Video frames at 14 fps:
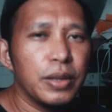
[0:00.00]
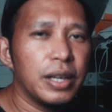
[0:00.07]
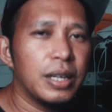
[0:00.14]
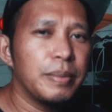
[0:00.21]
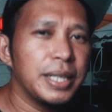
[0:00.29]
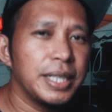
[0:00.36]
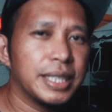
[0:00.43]
there
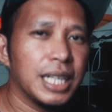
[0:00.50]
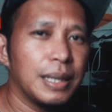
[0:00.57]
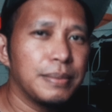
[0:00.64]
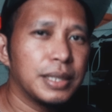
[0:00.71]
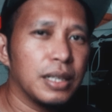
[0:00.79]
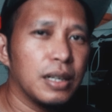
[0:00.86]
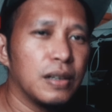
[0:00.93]
are many
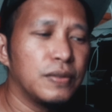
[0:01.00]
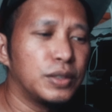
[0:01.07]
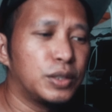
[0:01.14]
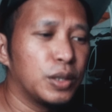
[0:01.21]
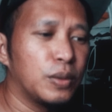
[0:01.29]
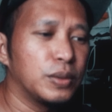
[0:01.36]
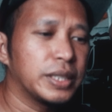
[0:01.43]
types of
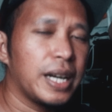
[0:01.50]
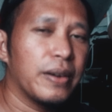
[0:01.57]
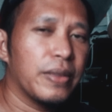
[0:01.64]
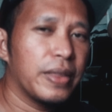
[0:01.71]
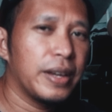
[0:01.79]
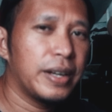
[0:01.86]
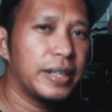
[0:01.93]
drones
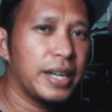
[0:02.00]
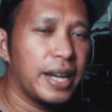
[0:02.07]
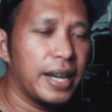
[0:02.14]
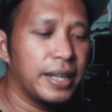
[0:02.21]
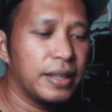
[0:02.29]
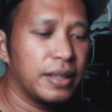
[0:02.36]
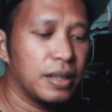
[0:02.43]
out there,
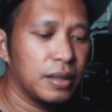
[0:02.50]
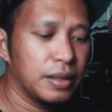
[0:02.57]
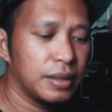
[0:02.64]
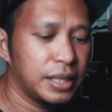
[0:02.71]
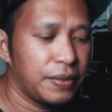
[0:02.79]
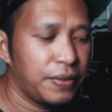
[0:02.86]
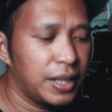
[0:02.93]
and
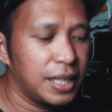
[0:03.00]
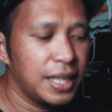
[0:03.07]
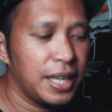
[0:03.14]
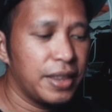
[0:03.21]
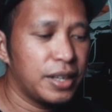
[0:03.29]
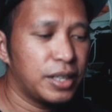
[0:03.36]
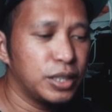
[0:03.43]

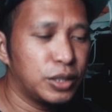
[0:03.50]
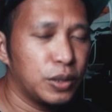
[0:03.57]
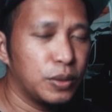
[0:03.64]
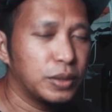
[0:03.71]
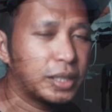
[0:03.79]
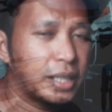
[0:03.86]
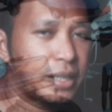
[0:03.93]
definitely there are
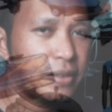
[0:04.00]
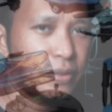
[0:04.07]
drones that are